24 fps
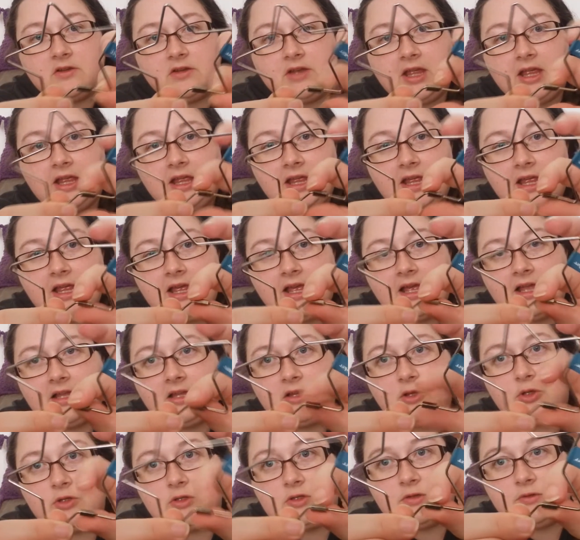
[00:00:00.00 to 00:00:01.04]
on it and
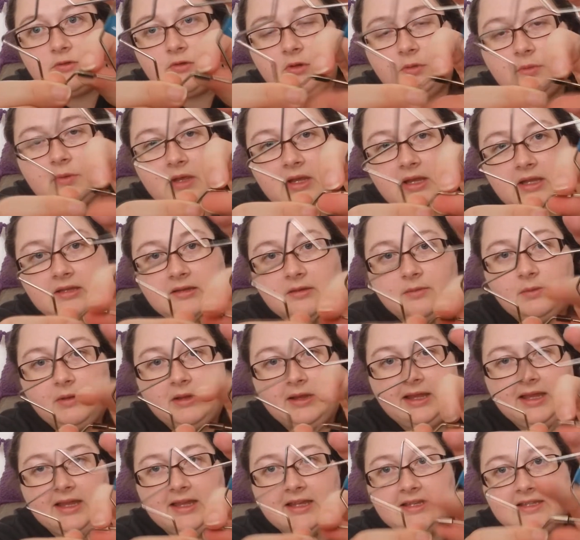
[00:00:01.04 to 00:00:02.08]
then you screw it back into
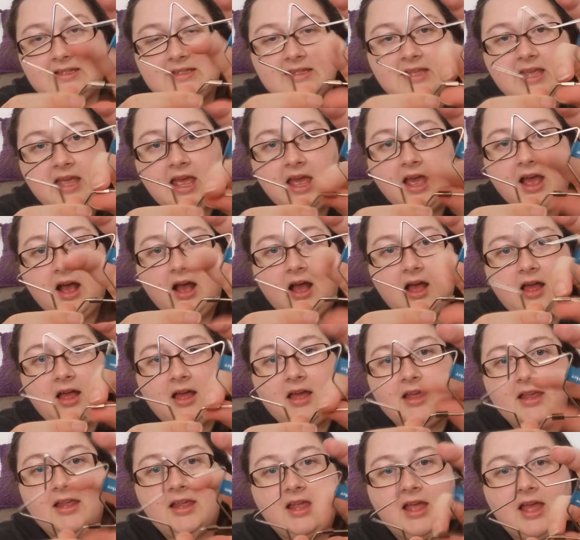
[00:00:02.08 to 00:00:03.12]
place.
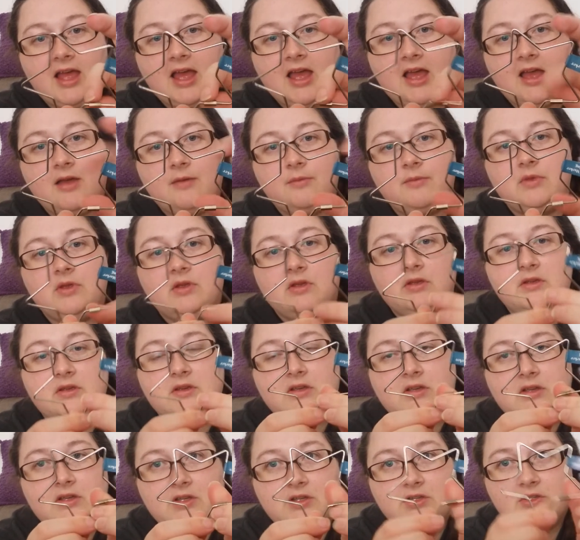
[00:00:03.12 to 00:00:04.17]
I am
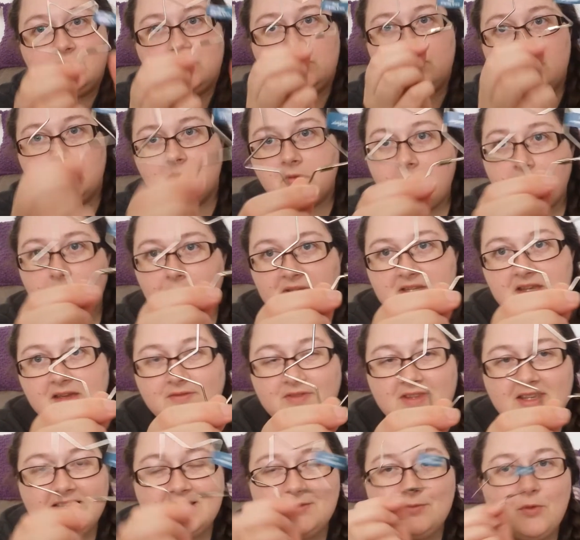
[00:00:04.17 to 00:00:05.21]
so happy to
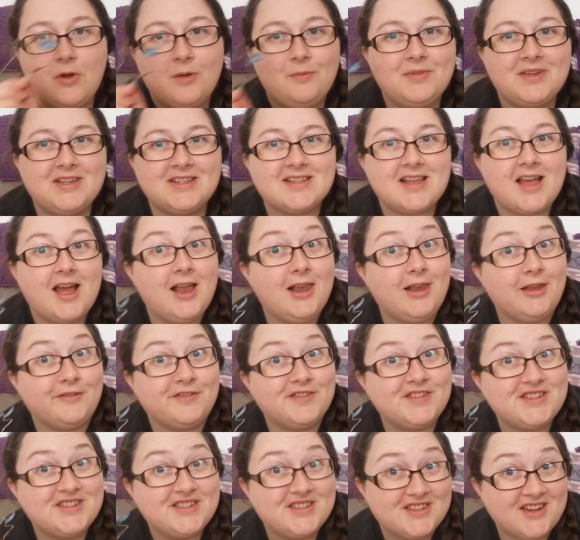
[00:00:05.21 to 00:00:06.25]
have this. One, because I
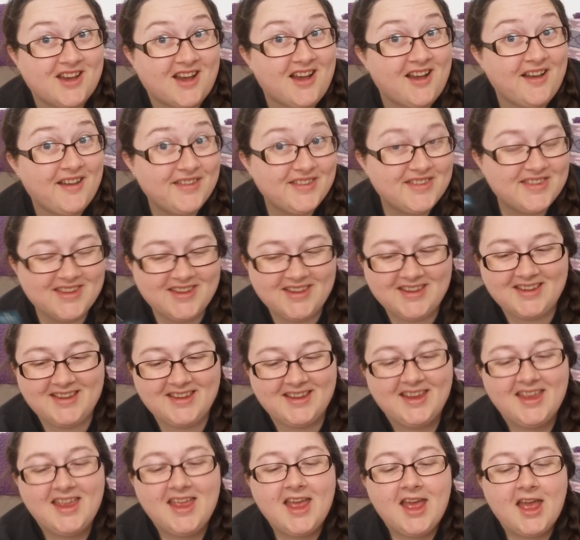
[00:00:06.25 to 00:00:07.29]
love stars,
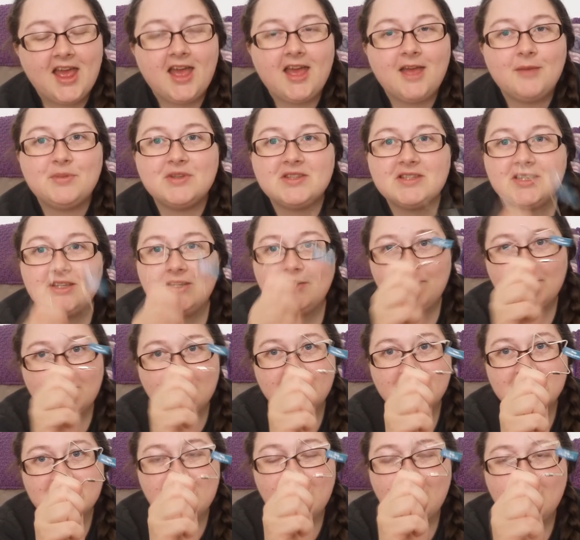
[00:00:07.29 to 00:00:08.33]
but two,
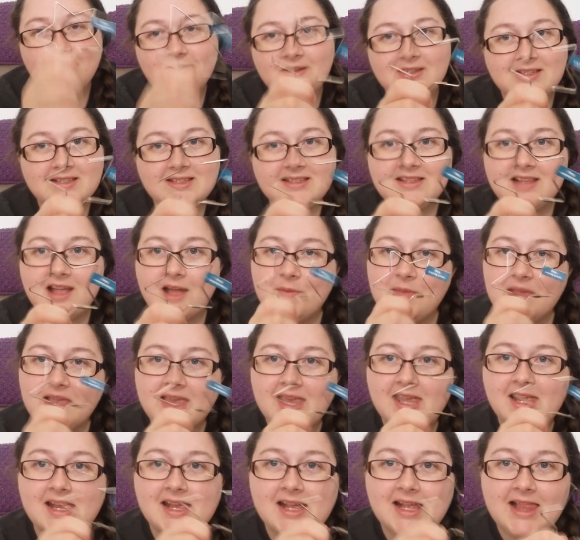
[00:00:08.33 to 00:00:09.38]
because I want to start
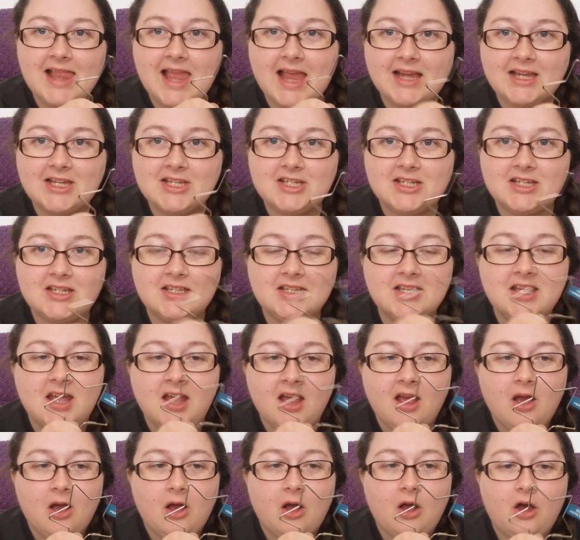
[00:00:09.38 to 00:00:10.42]
making a collection
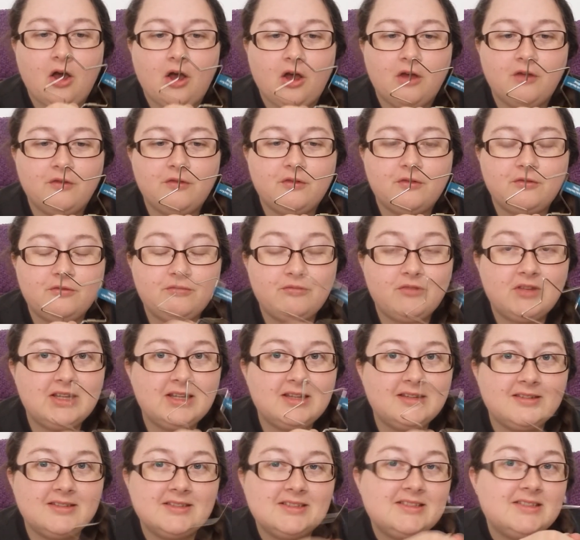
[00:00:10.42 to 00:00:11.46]
of really
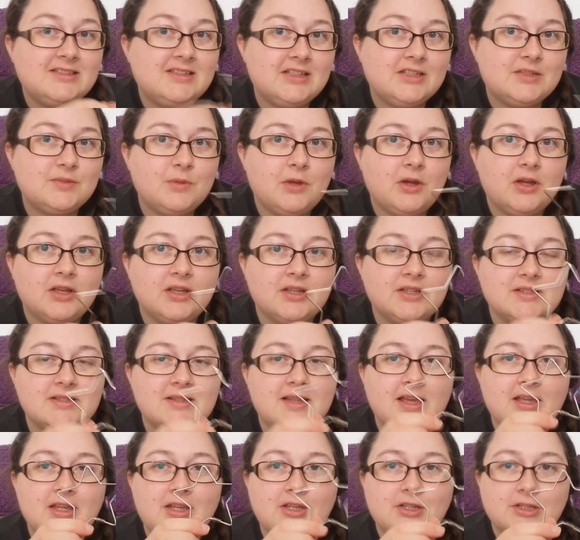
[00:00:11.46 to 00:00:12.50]
nice stitch markers that
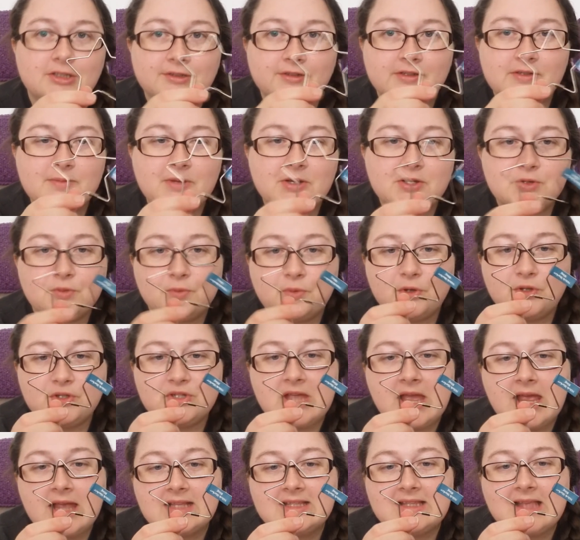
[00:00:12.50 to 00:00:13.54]
I use for special
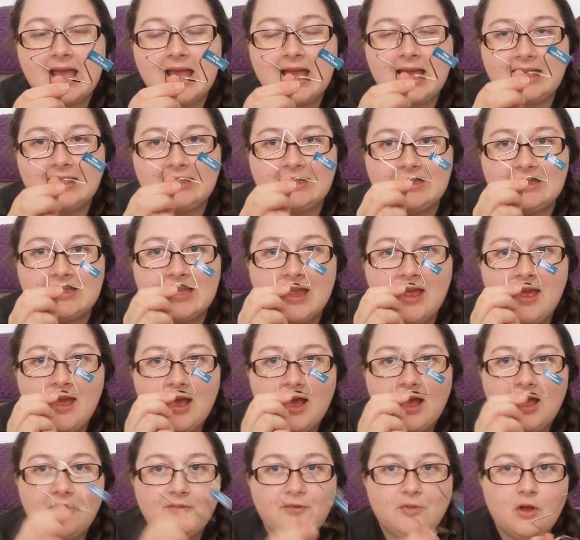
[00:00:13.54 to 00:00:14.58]
projects, and
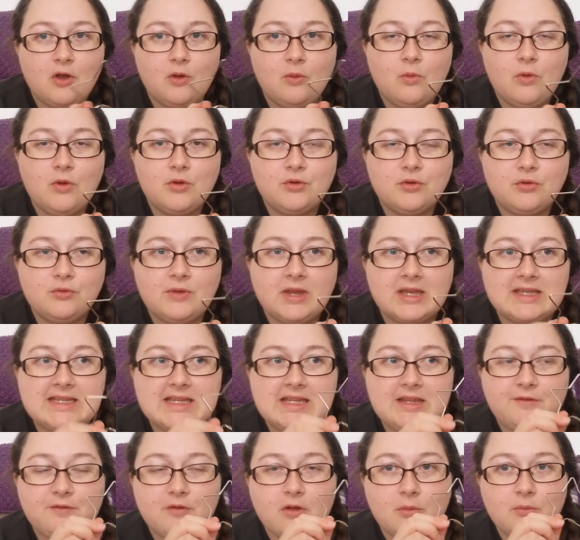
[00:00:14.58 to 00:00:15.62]
I've got one
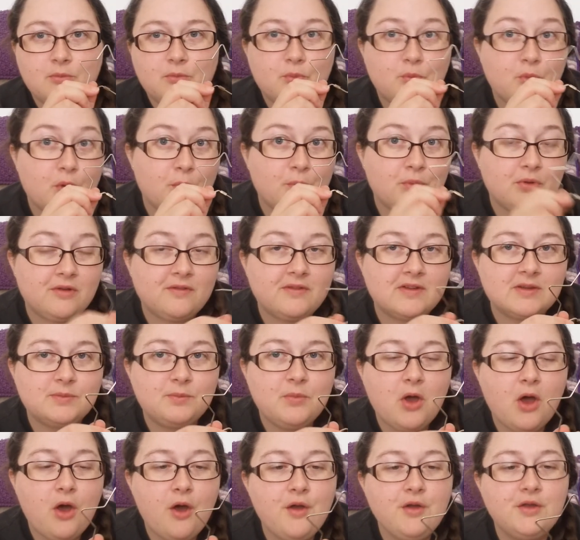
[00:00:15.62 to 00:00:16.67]
already from a previous
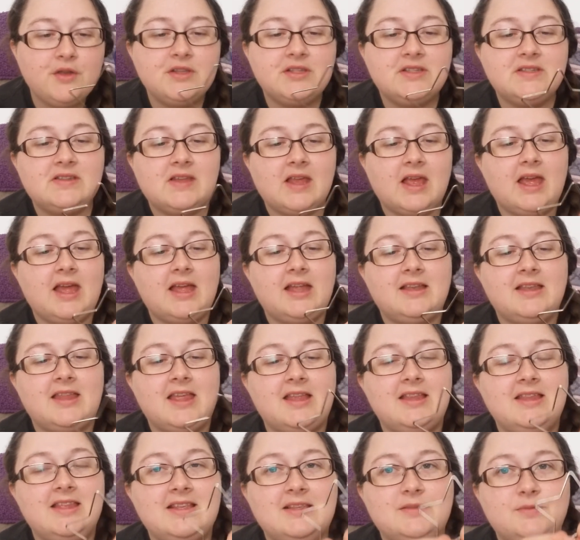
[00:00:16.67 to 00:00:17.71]
box, and
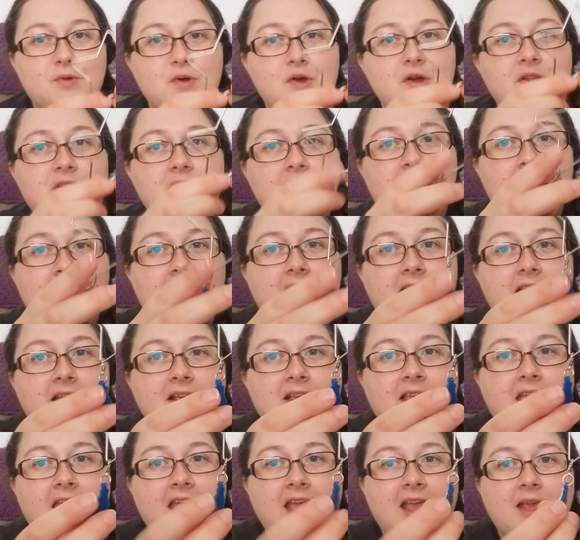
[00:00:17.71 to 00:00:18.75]
then this one
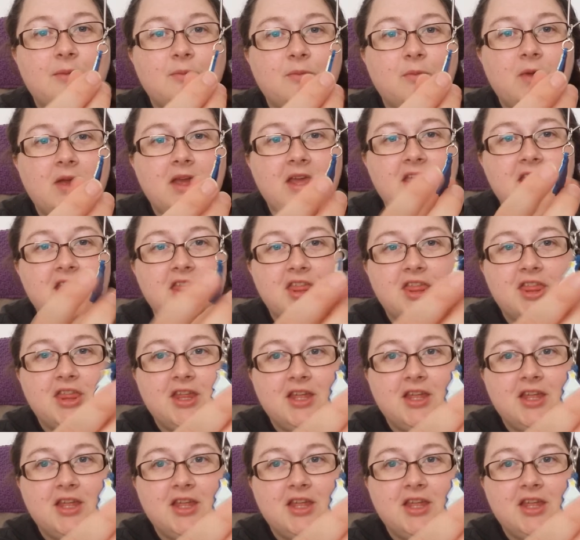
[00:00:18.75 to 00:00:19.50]
came with